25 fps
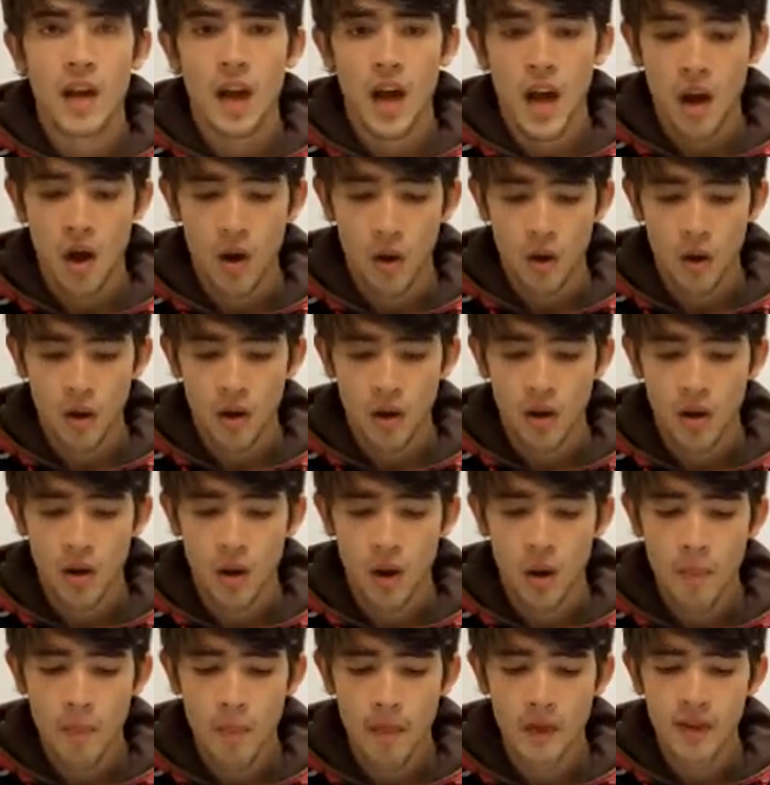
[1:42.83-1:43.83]
how
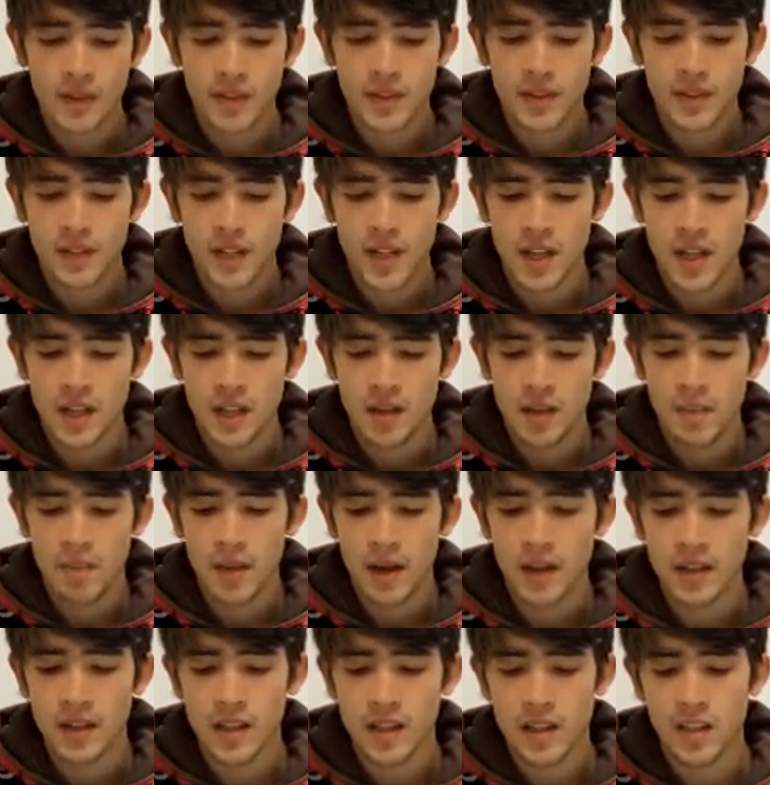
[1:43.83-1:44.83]
copper, zinc,
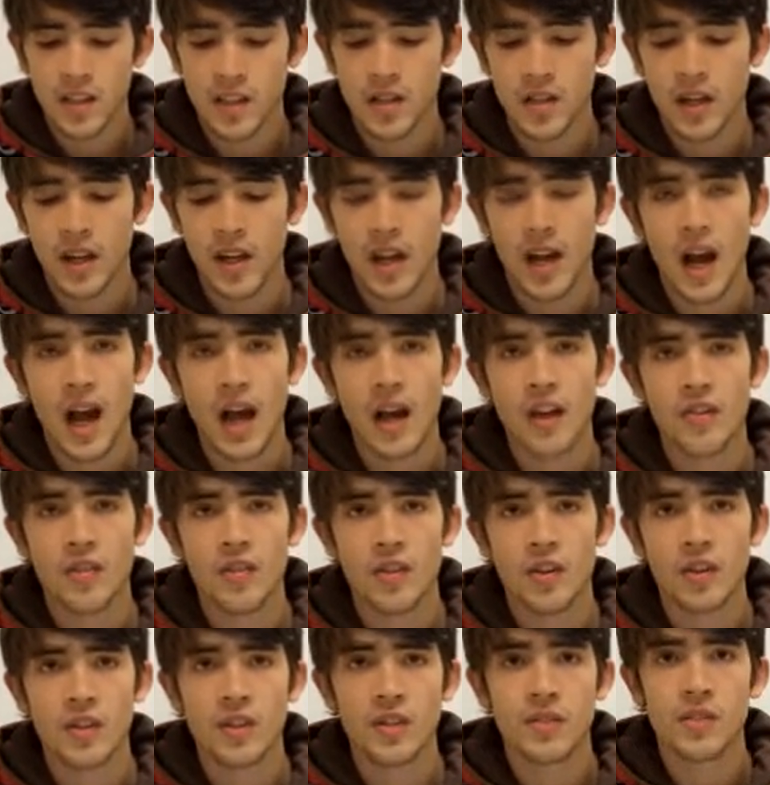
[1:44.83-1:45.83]
magnesium, and
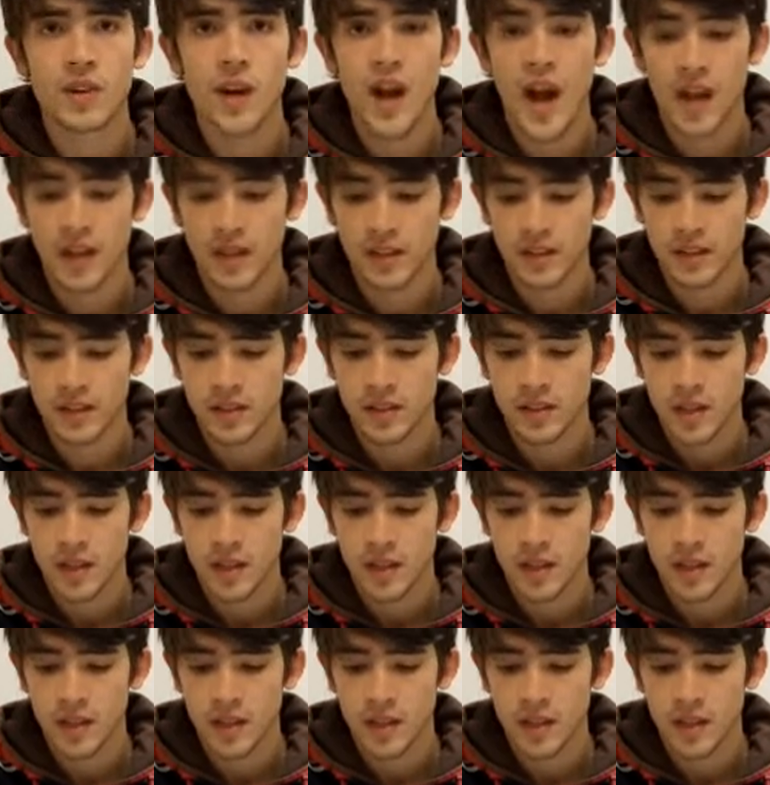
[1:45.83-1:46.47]
hydrogen react